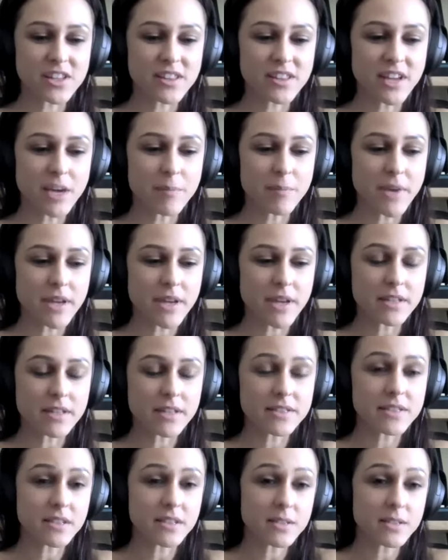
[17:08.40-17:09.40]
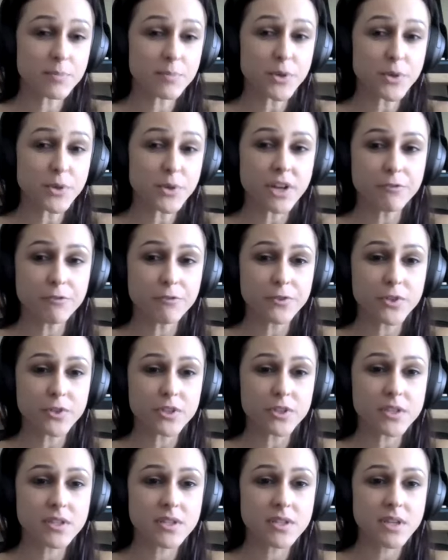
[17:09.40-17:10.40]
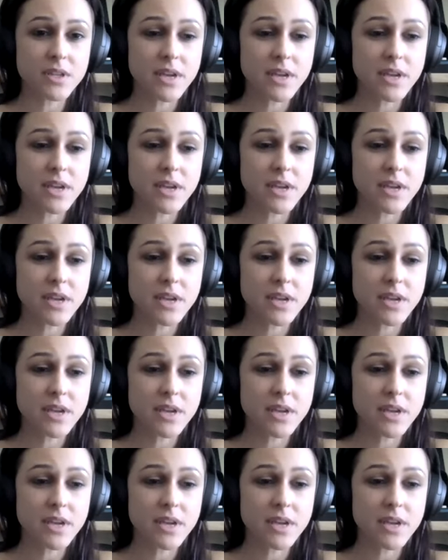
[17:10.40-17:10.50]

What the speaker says: them, it's the spirit influence,